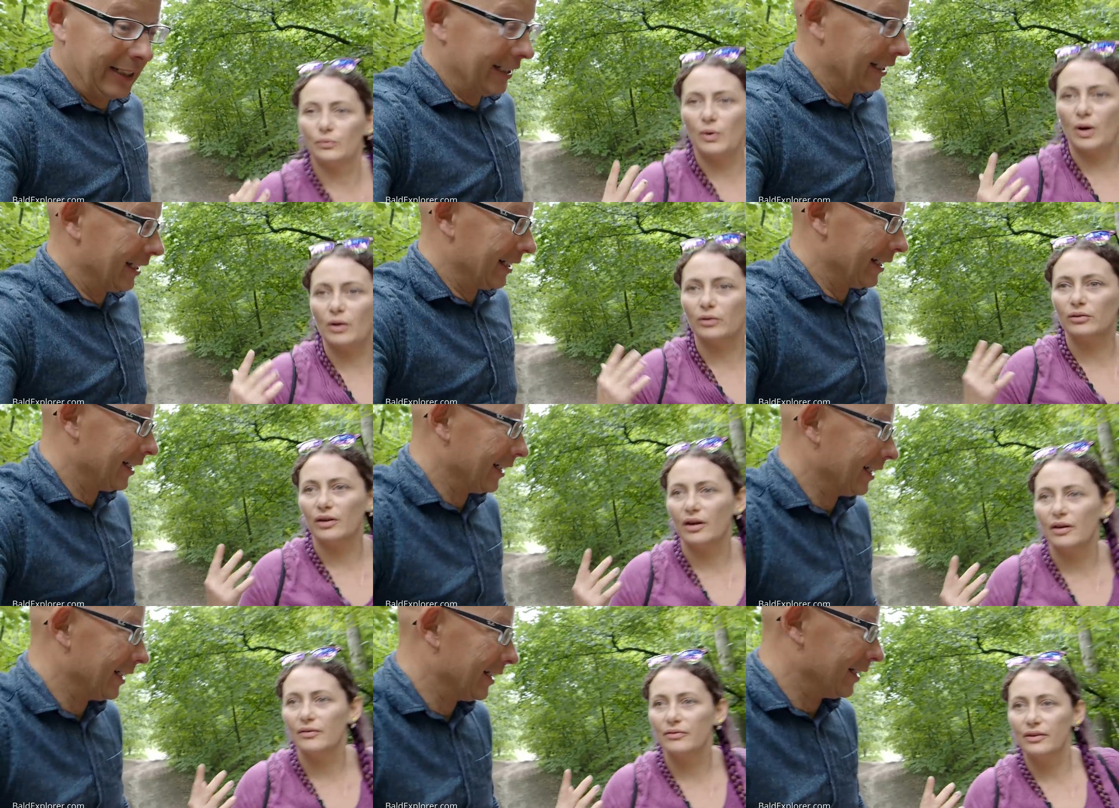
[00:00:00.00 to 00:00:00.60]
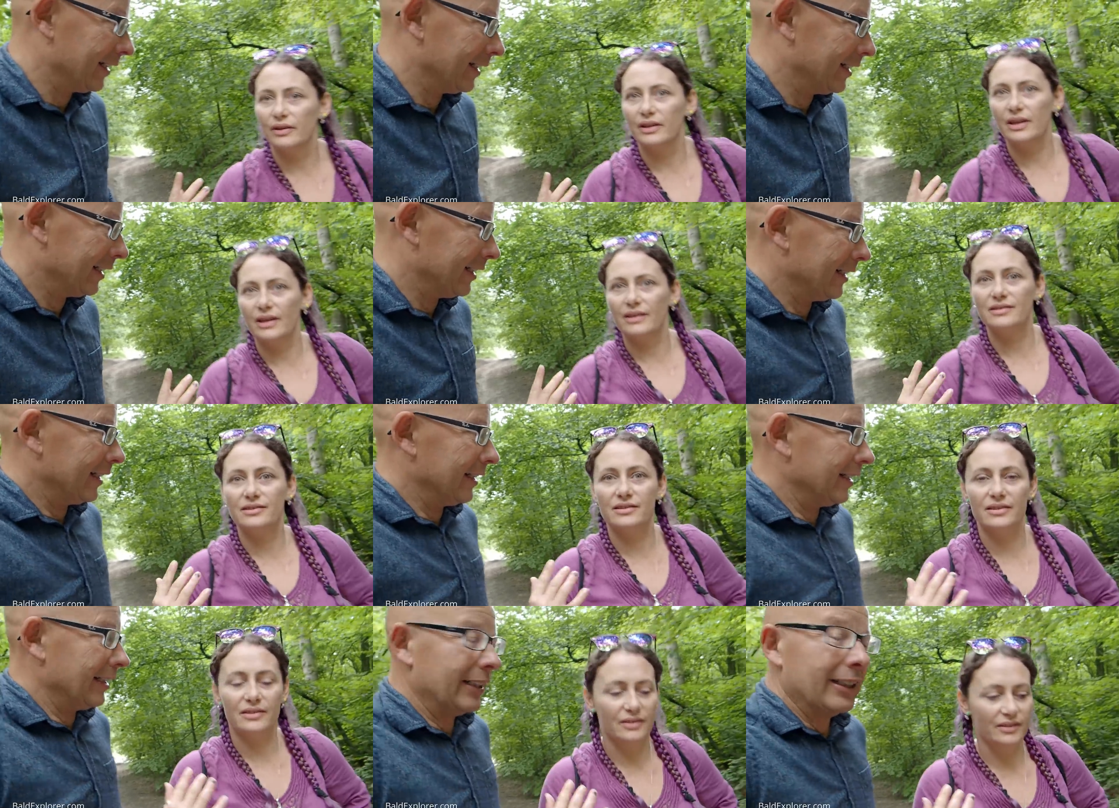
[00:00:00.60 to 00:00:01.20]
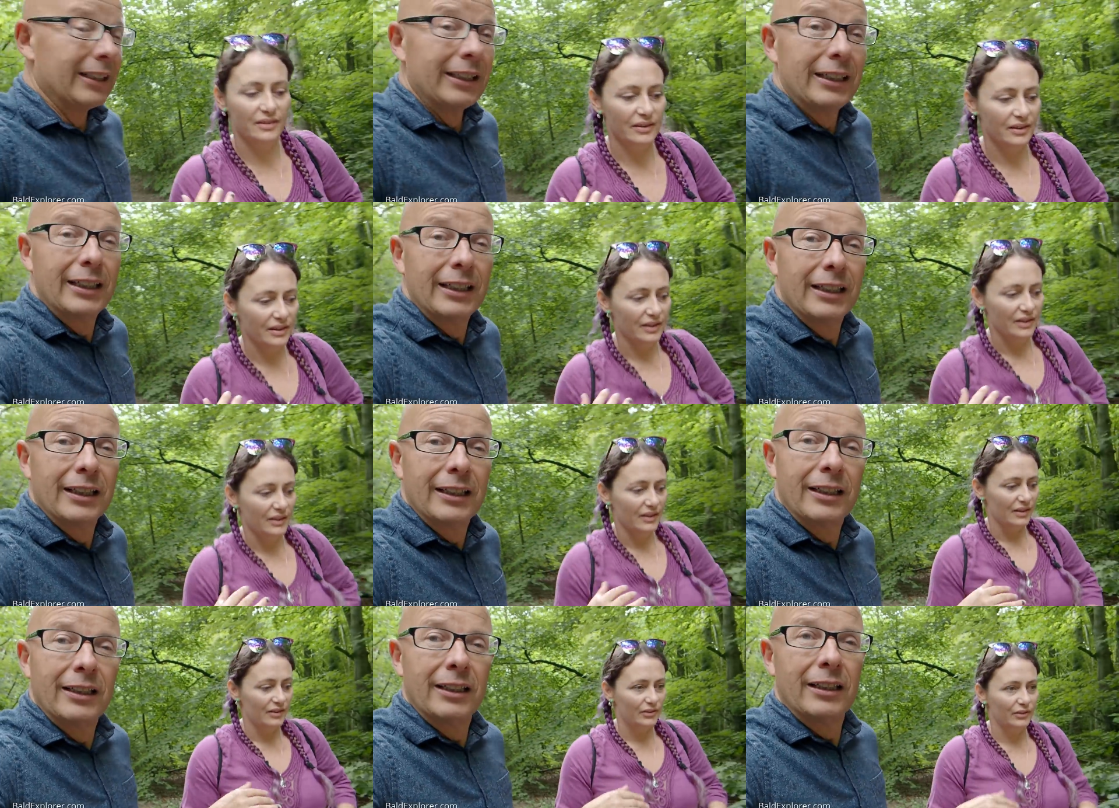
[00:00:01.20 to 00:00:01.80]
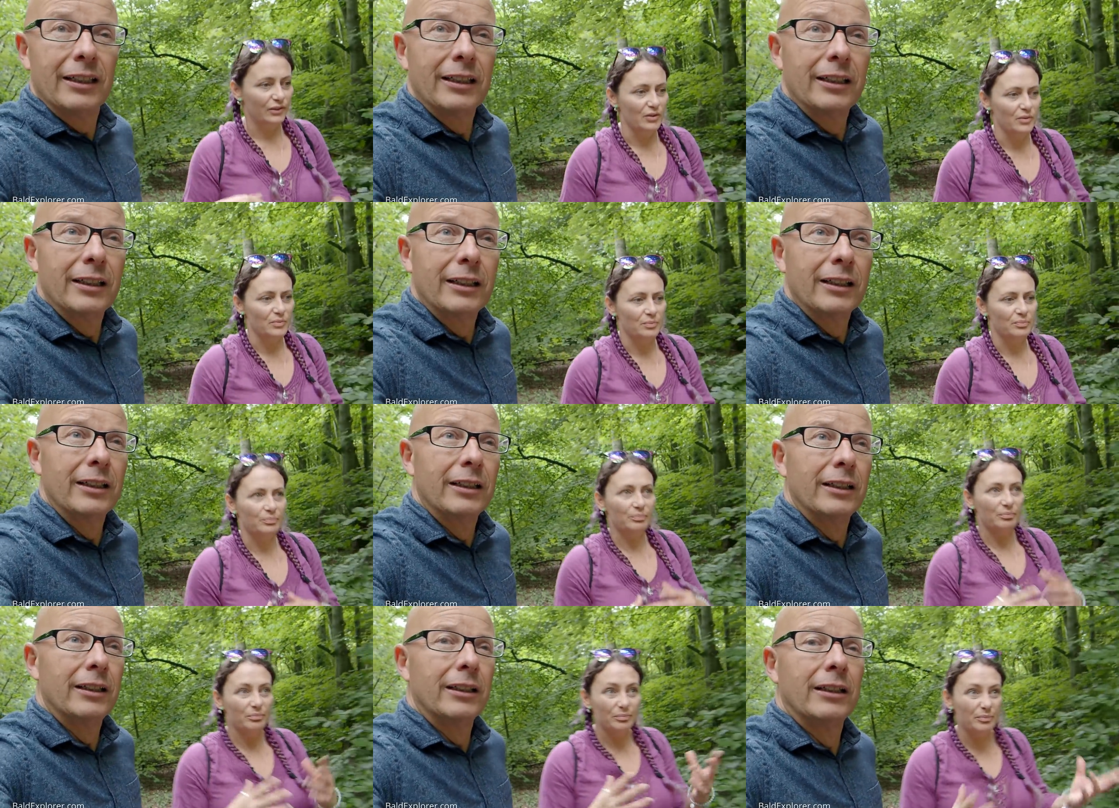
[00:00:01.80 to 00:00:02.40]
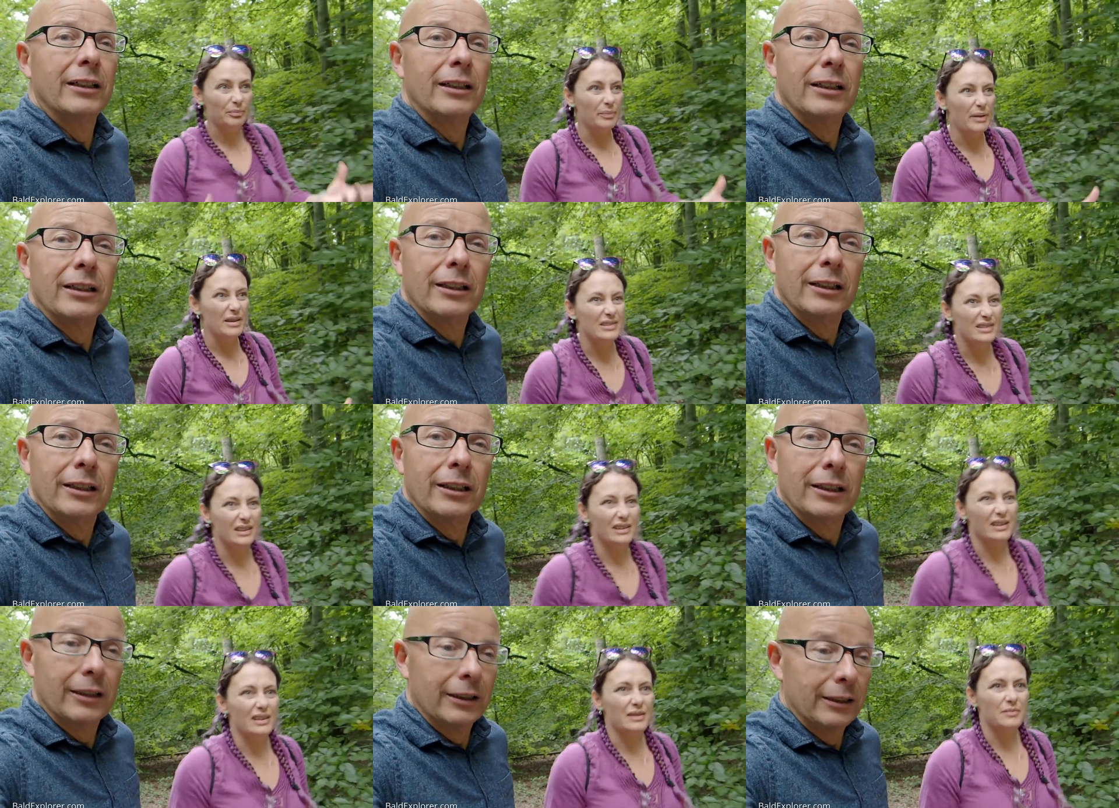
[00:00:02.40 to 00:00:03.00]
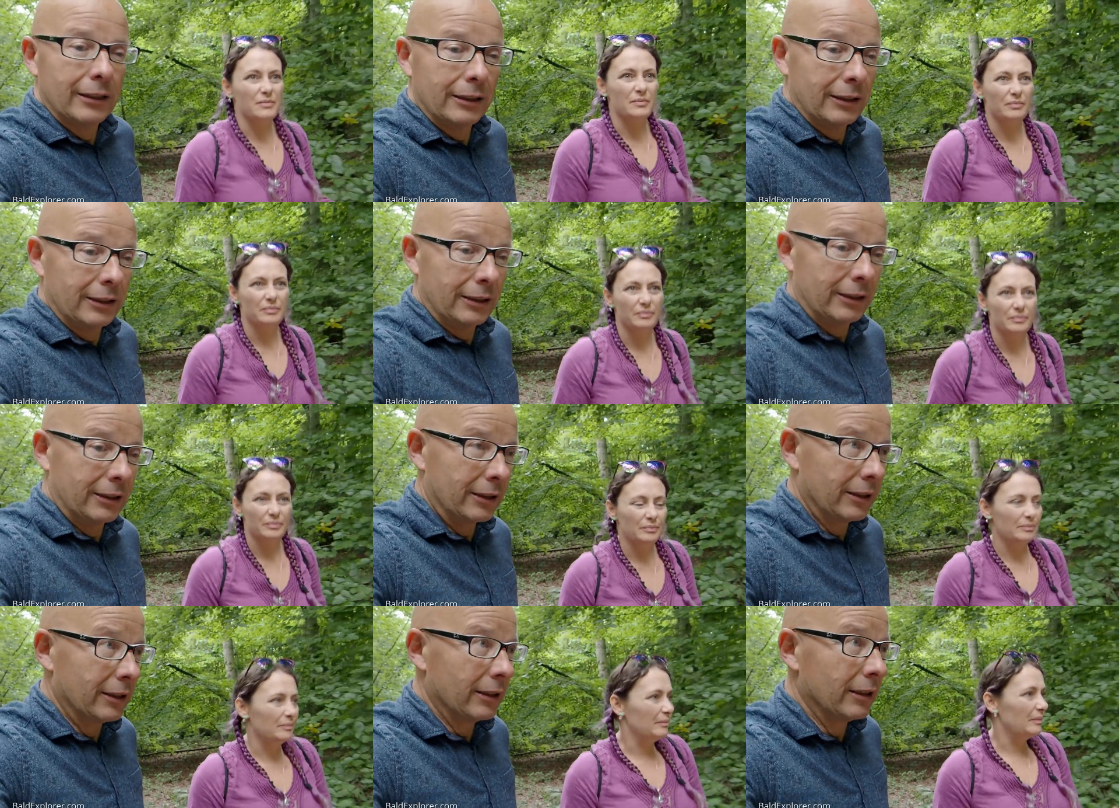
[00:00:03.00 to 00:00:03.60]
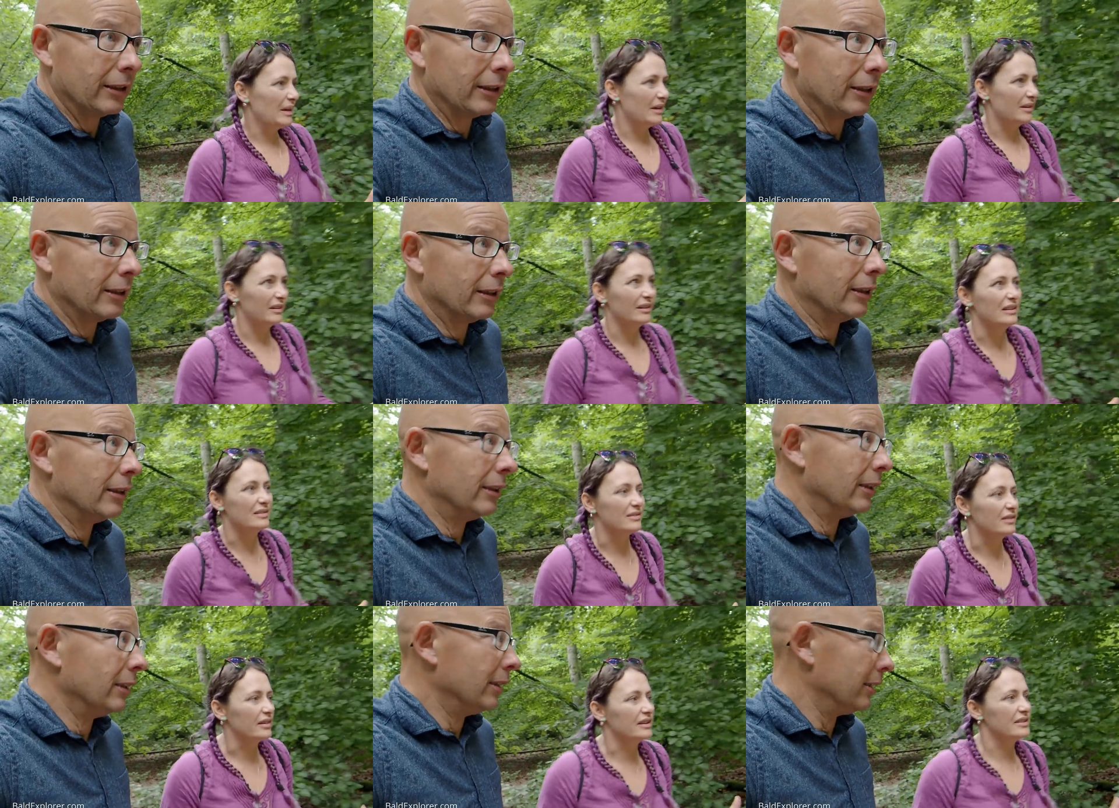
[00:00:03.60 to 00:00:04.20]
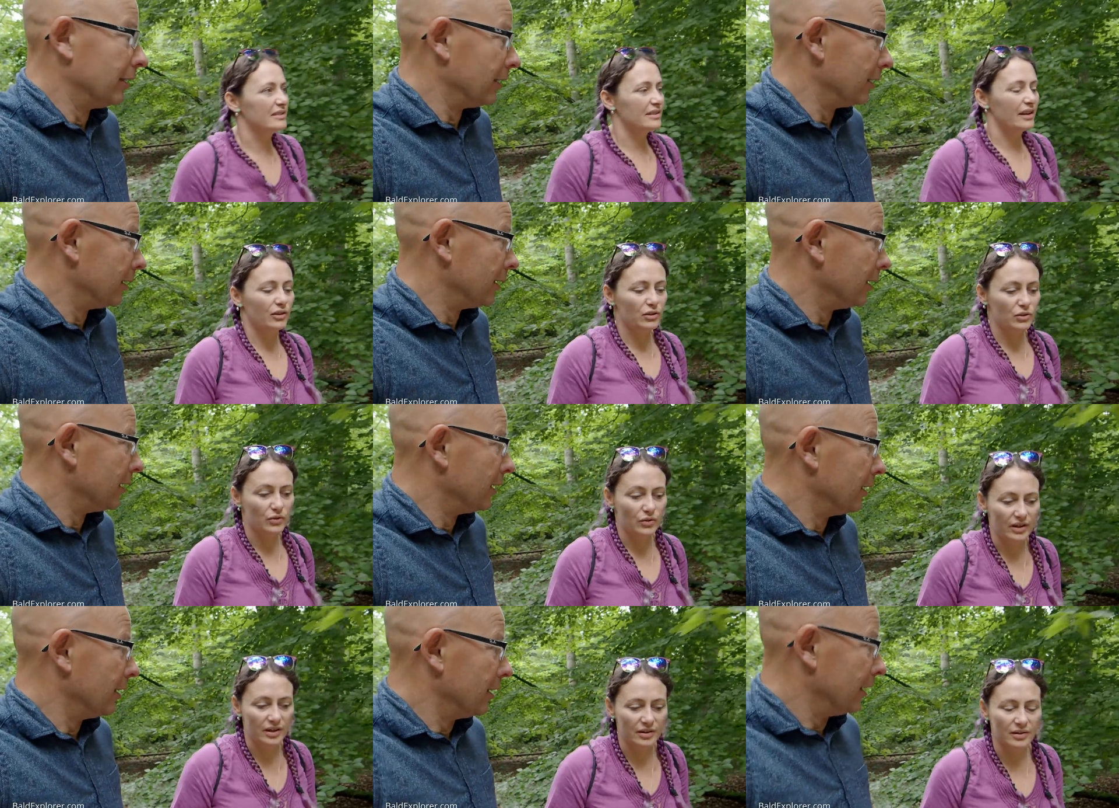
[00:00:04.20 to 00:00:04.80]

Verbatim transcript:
Speaker 1: wildlife that gets to to basically be, it's like a sanctuary